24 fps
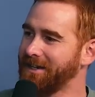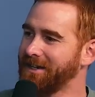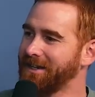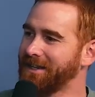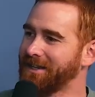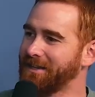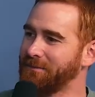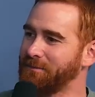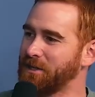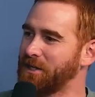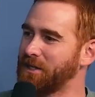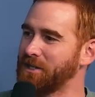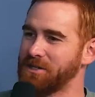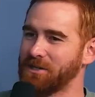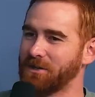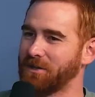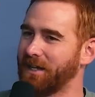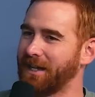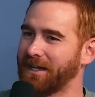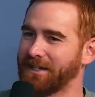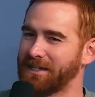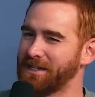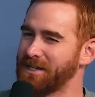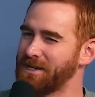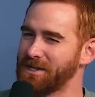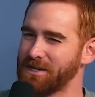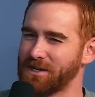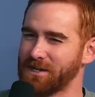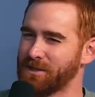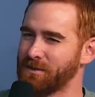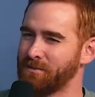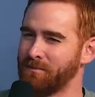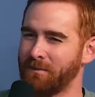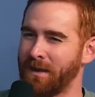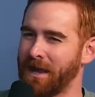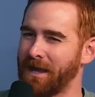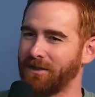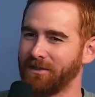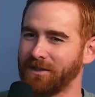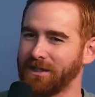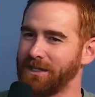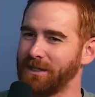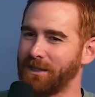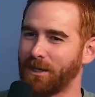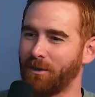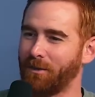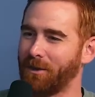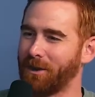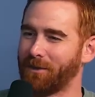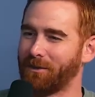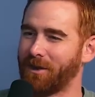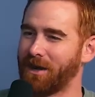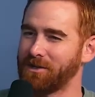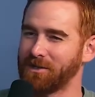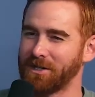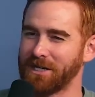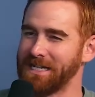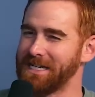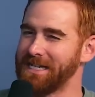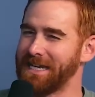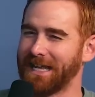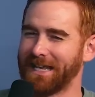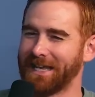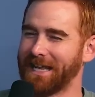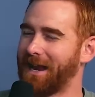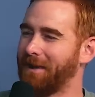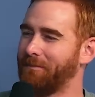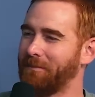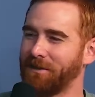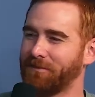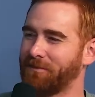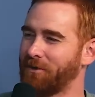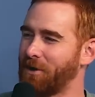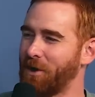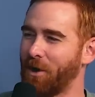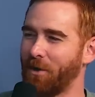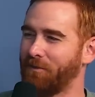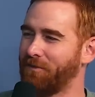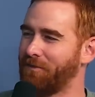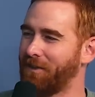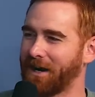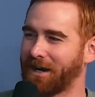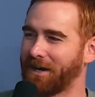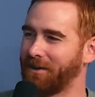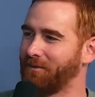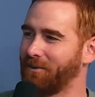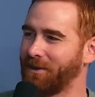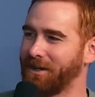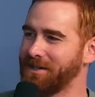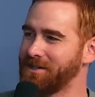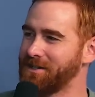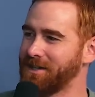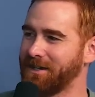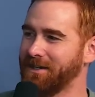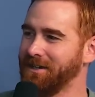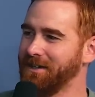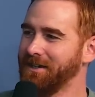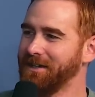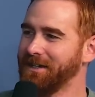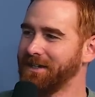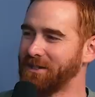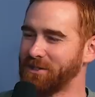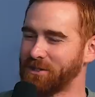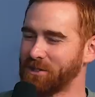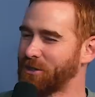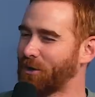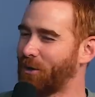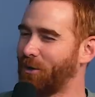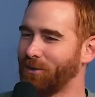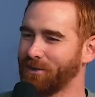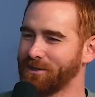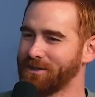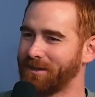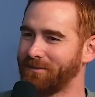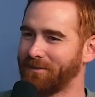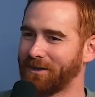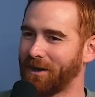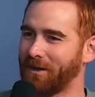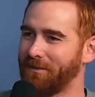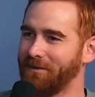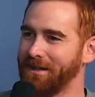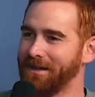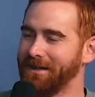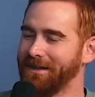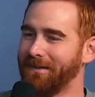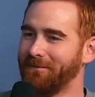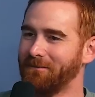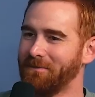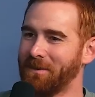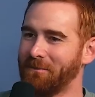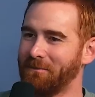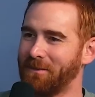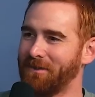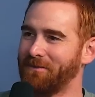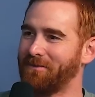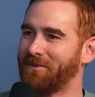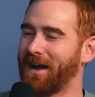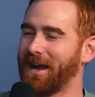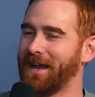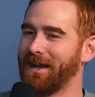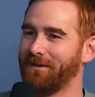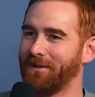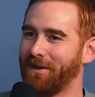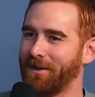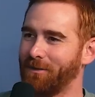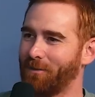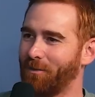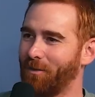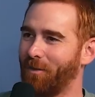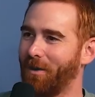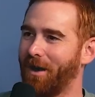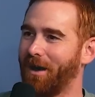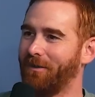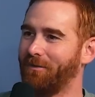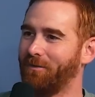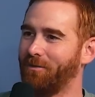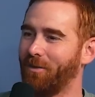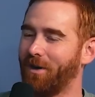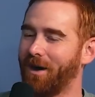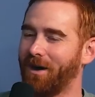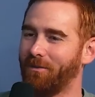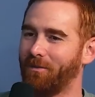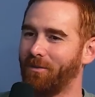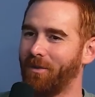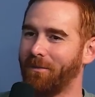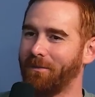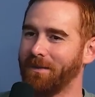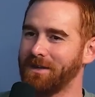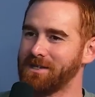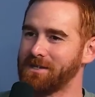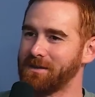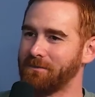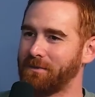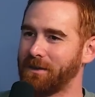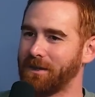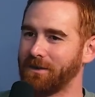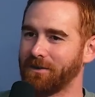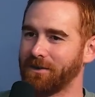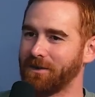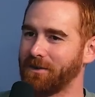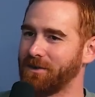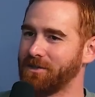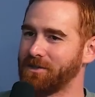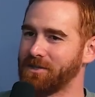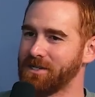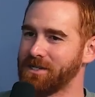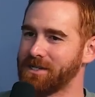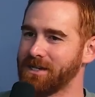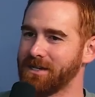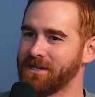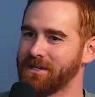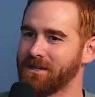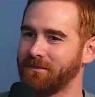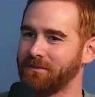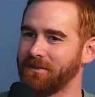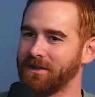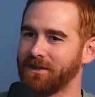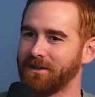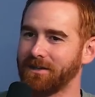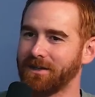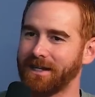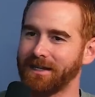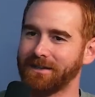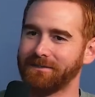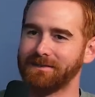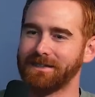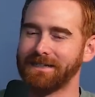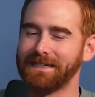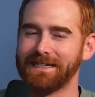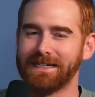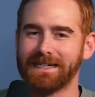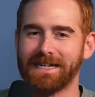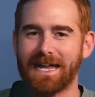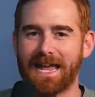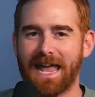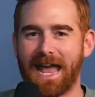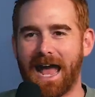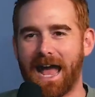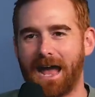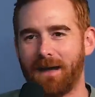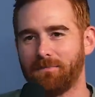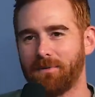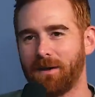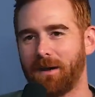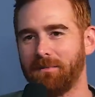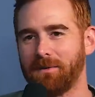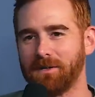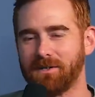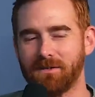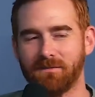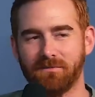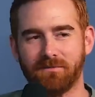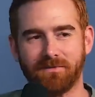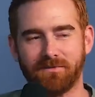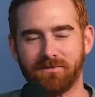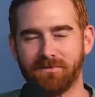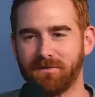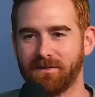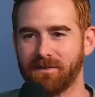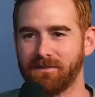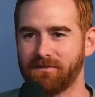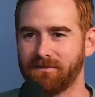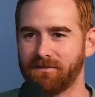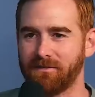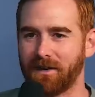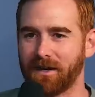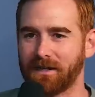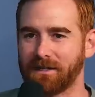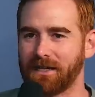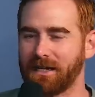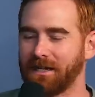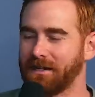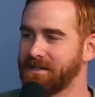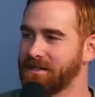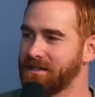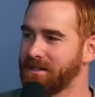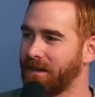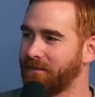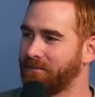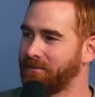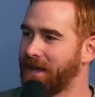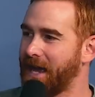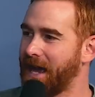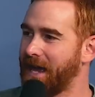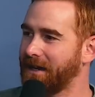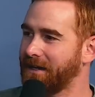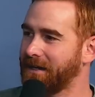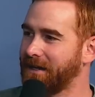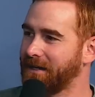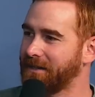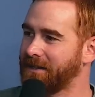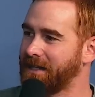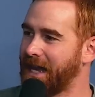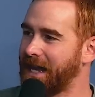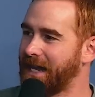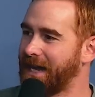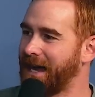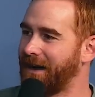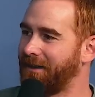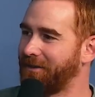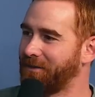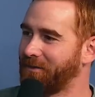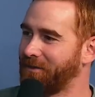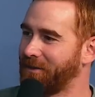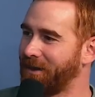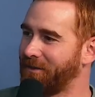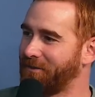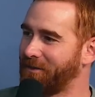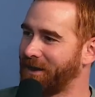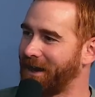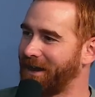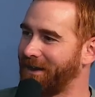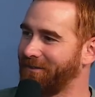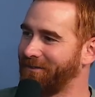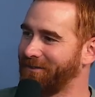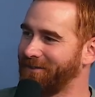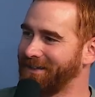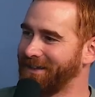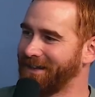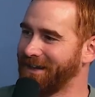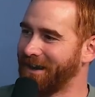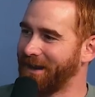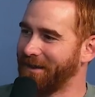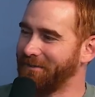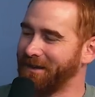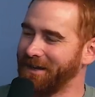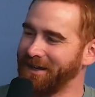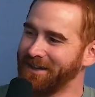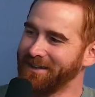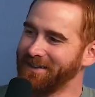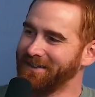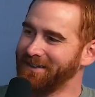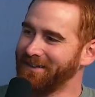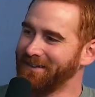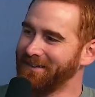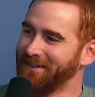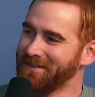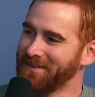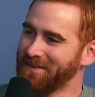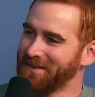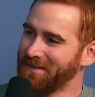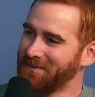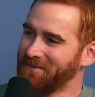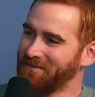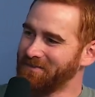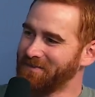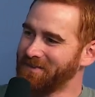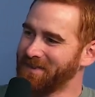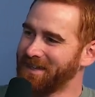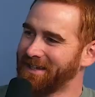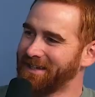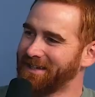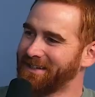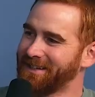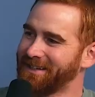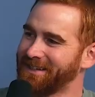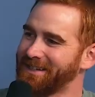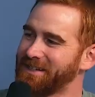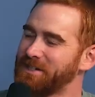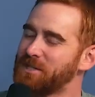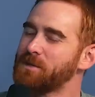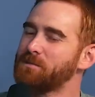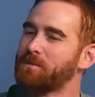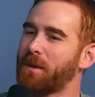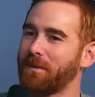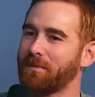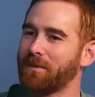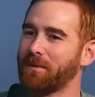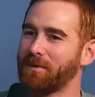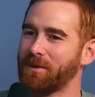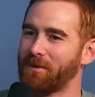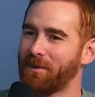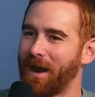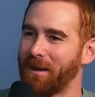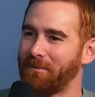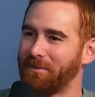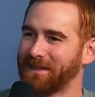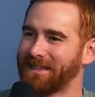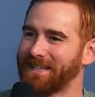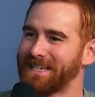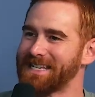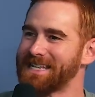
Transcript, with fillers: Yeah. Because you're like, this is just male ego aggression. He's yelling at me for no fucking reason. Right. It's just to hold something over. But if I have a woman superior and she says something, you're like, yeah, I probably should fuck that, stop that, cut that out, or whatever. Yeah. You know what I mean? Exactly. She's probably right. She's probably right.